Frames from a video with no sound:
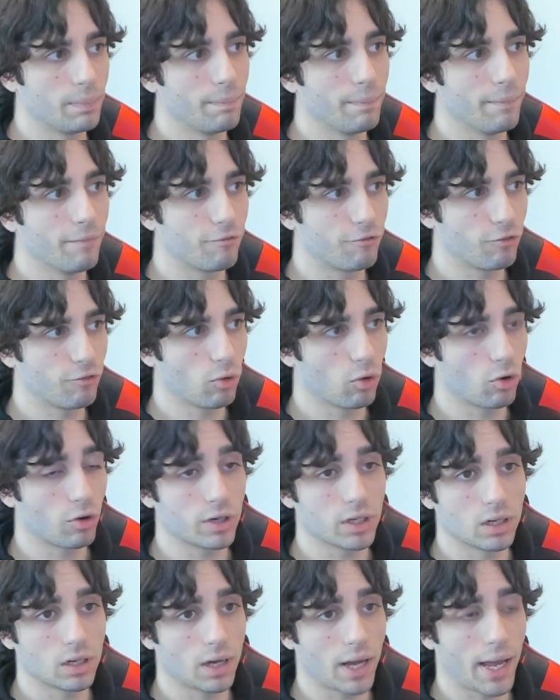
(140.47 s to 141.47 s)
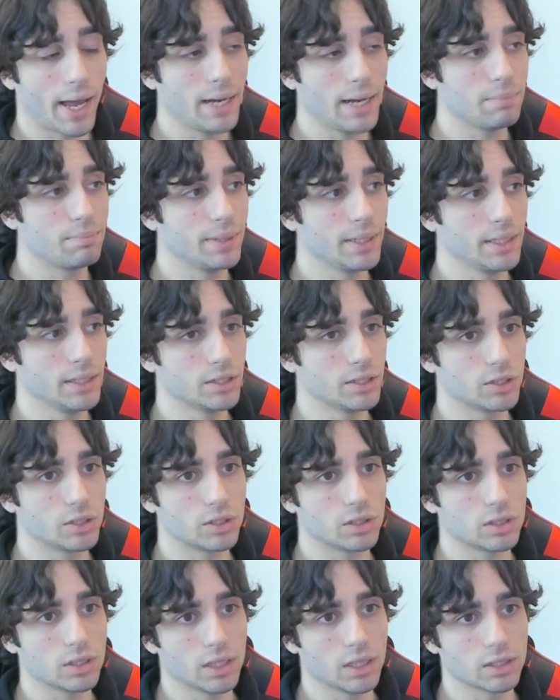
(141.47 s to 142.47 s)
For the
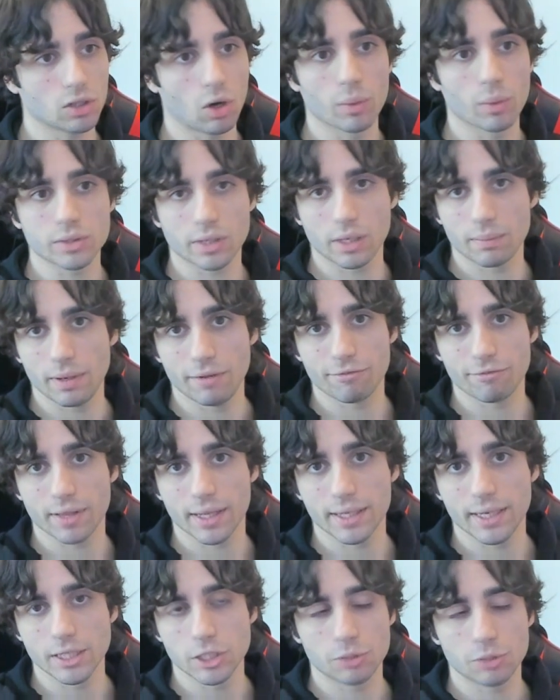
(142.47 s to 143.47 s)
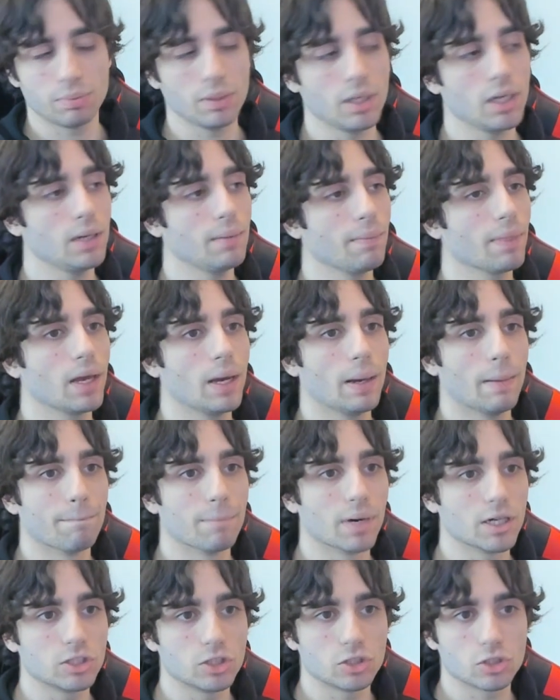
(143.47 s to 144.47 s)
headpiece, it's always going to be flat HP,
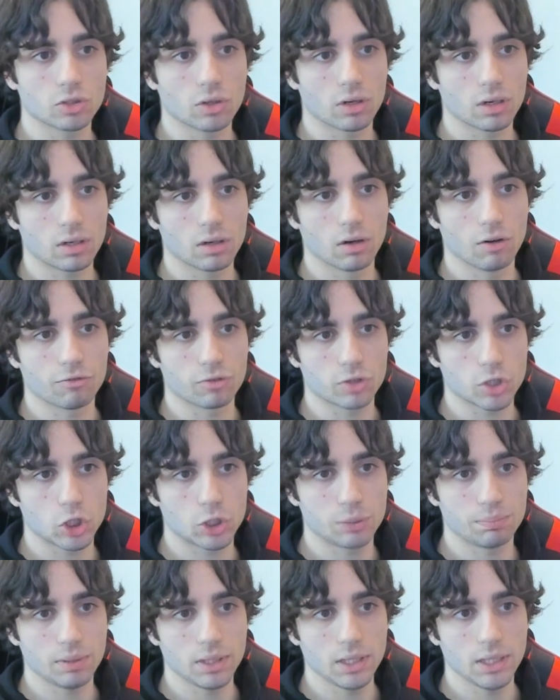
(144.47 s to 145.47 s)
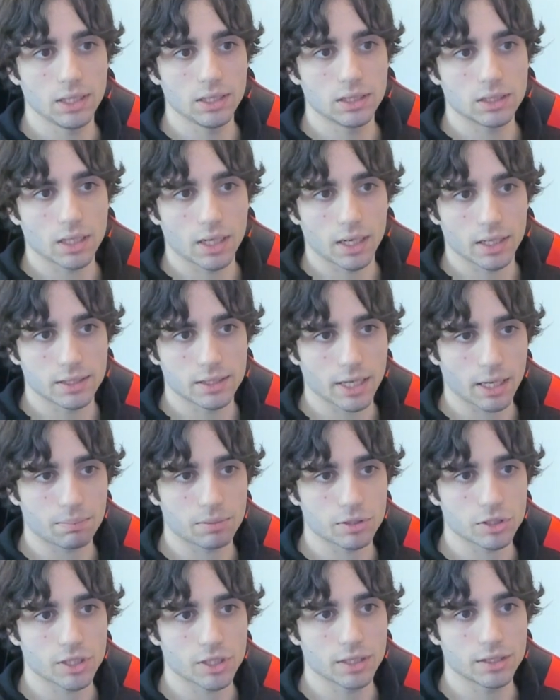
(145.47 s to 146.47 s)
but you're just going to go for speed, attack
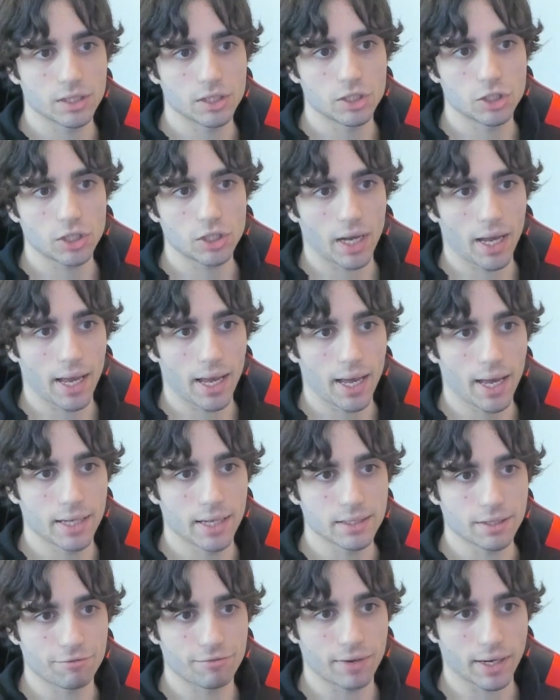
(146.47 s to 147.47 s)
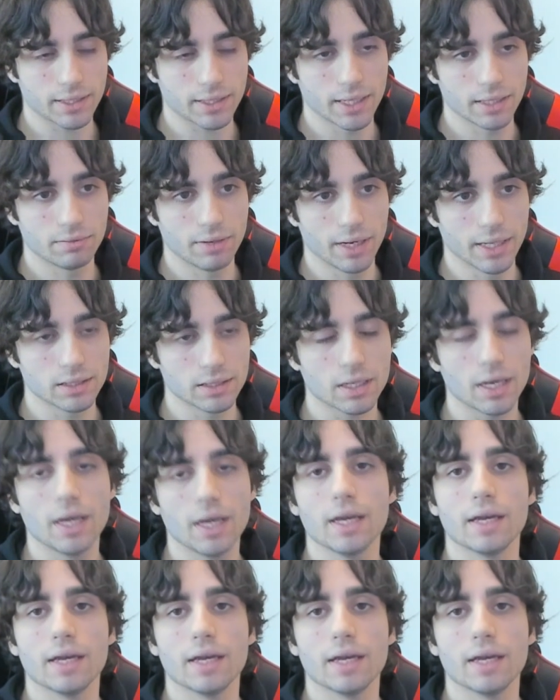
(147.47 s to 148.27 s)
percentage, and effect hit rate.